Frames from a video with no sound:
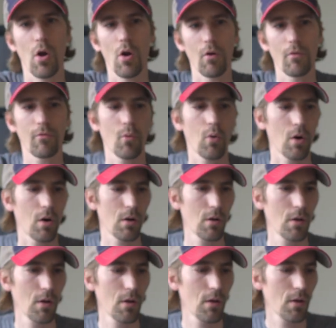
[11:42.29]
pro
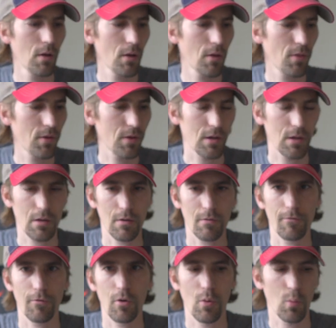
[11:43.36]
for
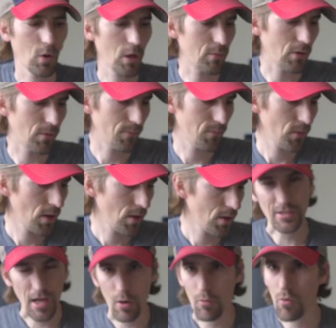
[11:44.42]
the Weebill.
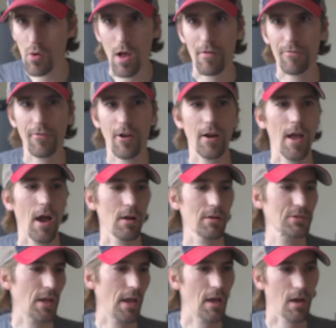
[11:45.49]
That's kind of what I figured
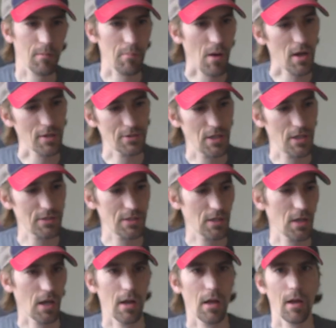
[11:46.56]
out as I unboxed
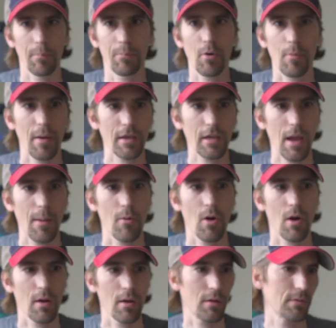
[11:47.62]
this and kind of put my
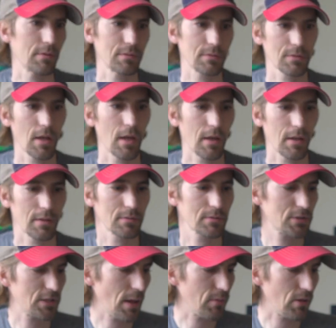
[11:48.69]
camera on it
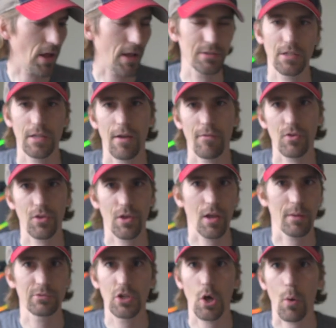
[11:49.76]
and stabilize it and
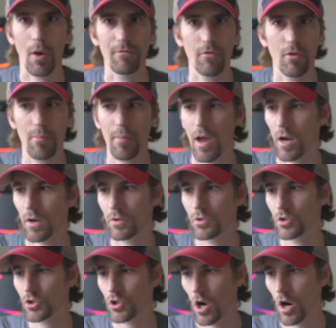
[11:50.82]
everything. I'm still waiting for the
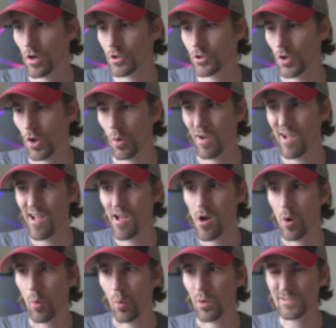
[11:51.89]
battery to charge. So
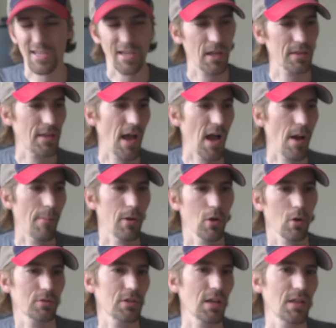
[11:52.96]
once I get
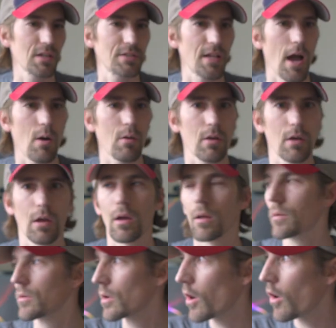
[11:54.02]
that, I'm gonna go take this out
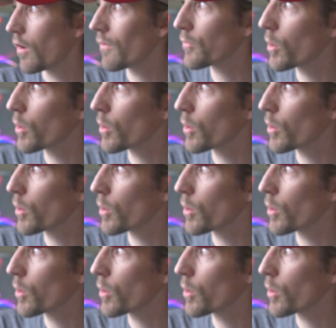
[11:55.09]
and